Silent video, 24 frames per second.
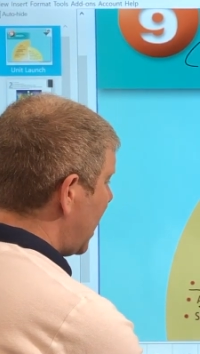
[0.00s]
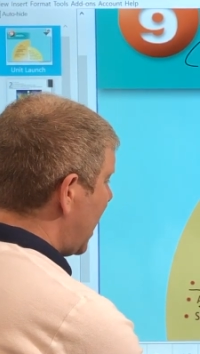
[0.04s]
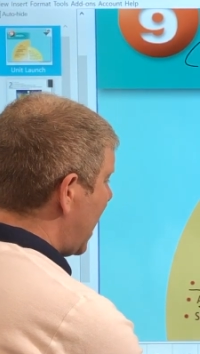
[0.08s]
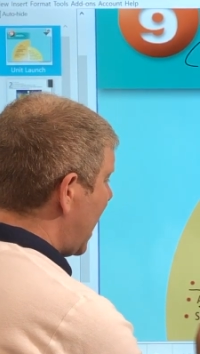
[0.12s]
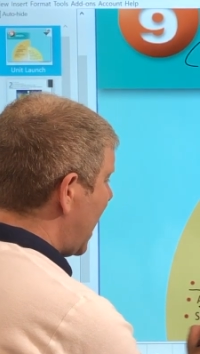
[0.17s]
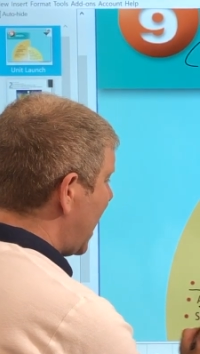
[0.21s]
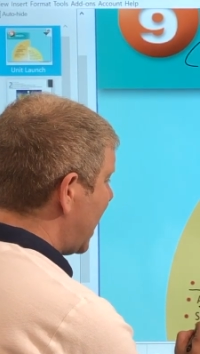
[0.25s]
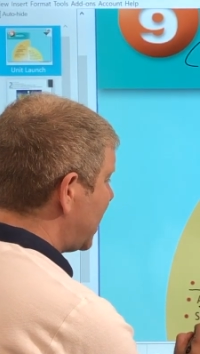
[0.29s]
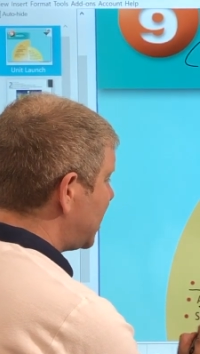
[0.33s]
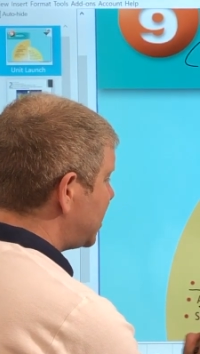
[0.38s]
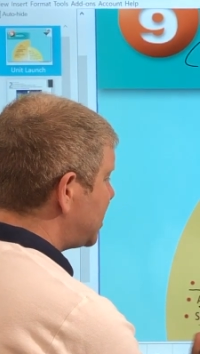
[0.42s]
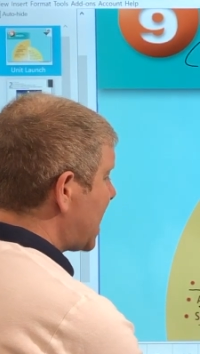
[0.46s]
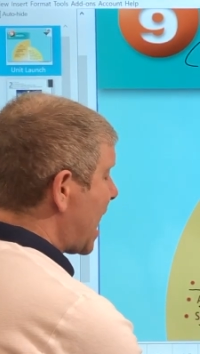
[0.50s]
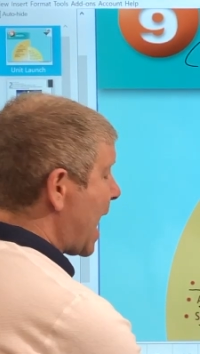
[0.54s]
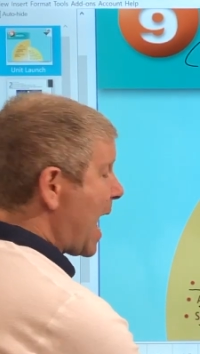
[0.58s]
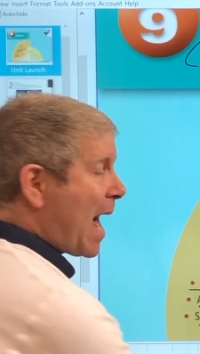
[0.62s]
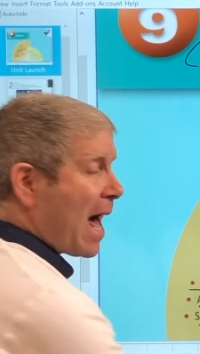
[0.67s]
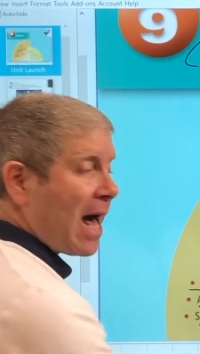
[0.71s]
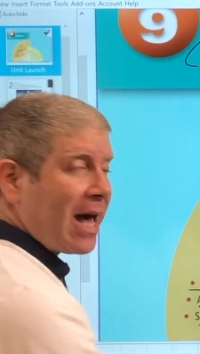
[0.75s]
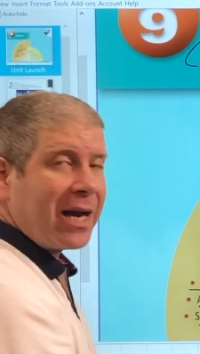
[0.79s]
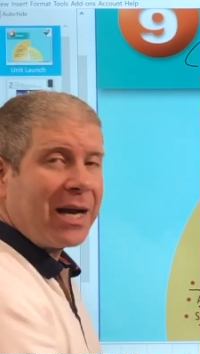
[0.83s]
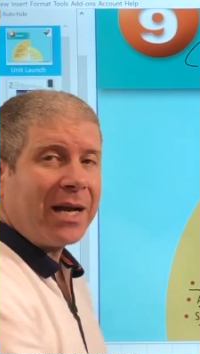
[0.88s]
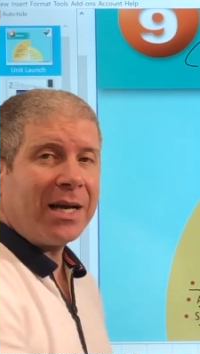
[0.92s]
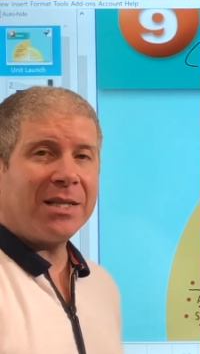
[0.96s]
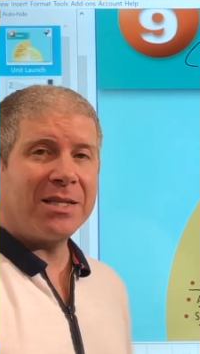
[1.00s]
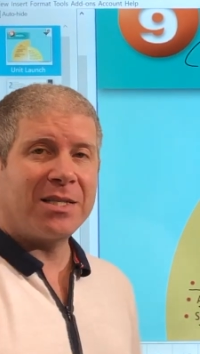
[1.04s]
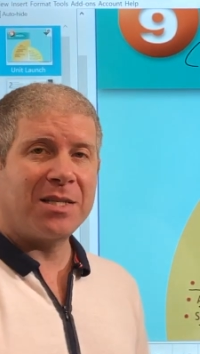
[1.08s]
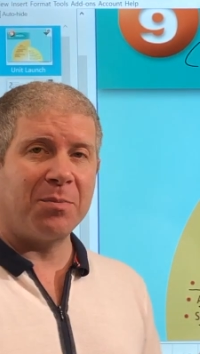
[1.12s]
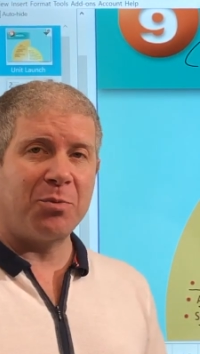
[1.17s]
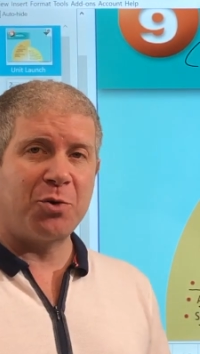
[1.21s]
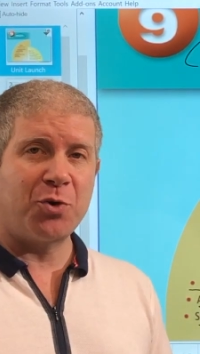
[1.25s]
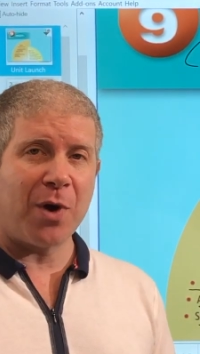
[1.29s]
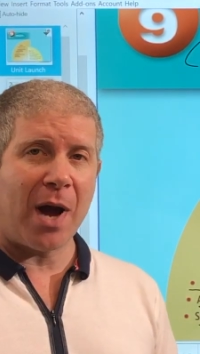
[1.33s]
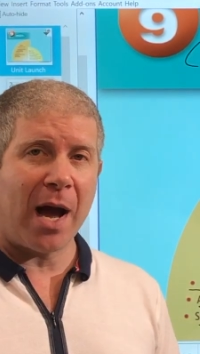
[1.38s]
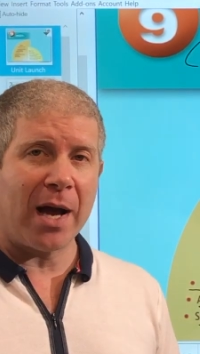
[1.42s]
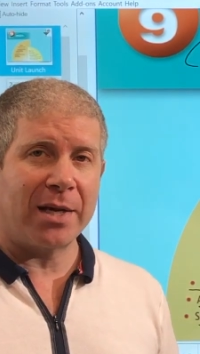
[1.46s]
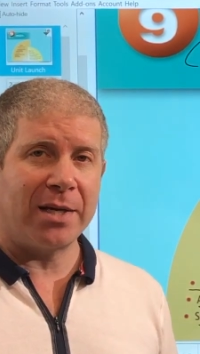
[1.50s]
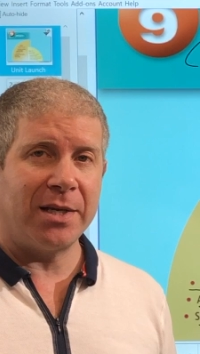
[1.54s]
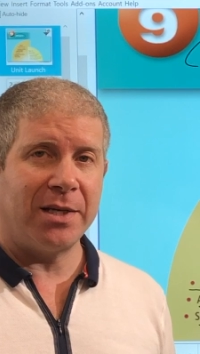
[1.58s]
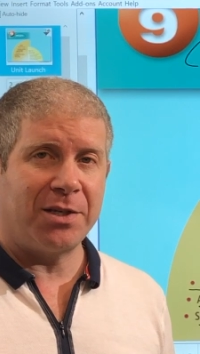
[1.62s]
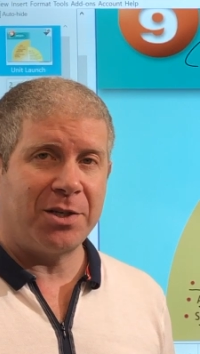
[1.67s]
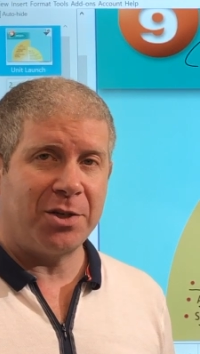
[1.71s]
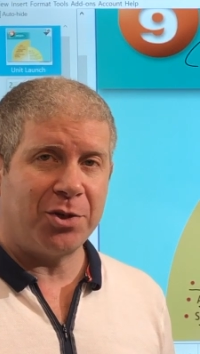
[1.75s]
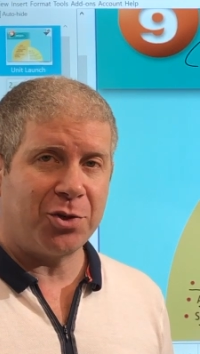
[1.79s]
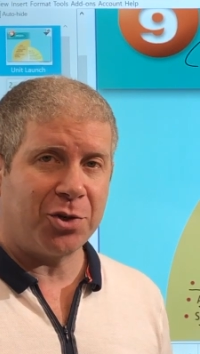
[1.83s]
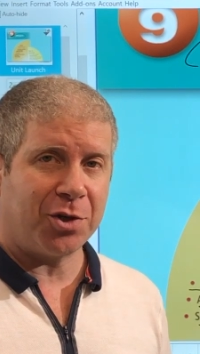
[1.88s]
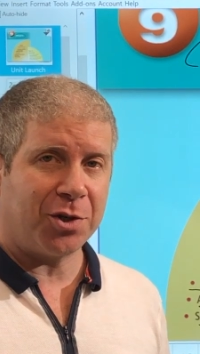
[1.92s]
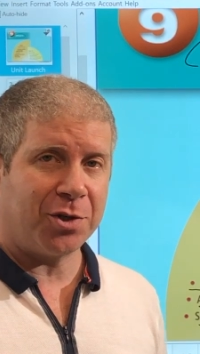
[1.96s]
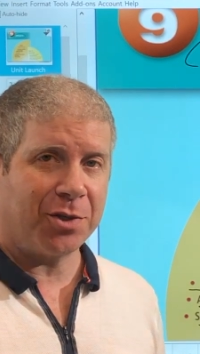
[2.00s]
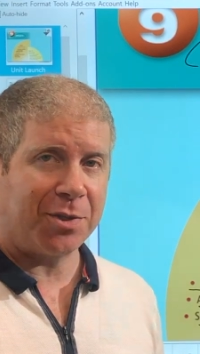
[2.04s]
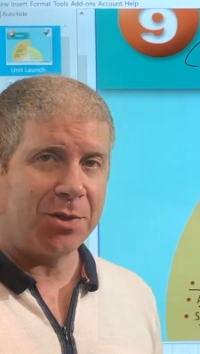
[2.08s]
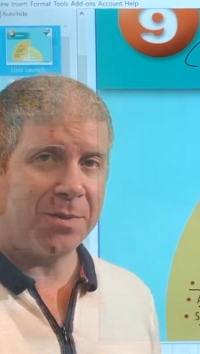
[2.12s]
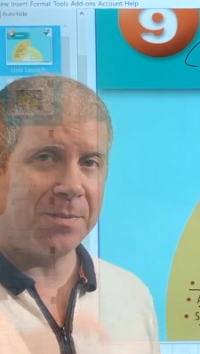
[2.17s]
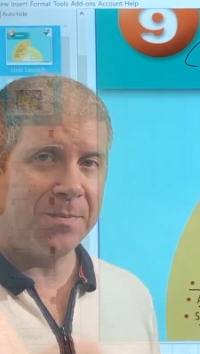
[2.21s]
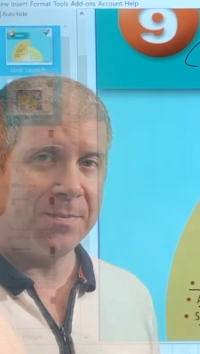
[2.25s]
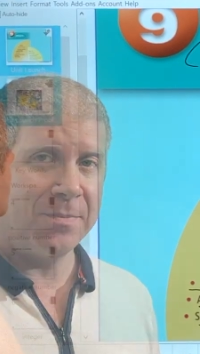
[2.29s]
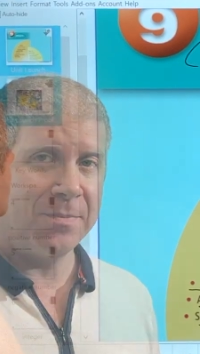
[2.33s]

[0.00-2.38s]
and to add and subtract integers.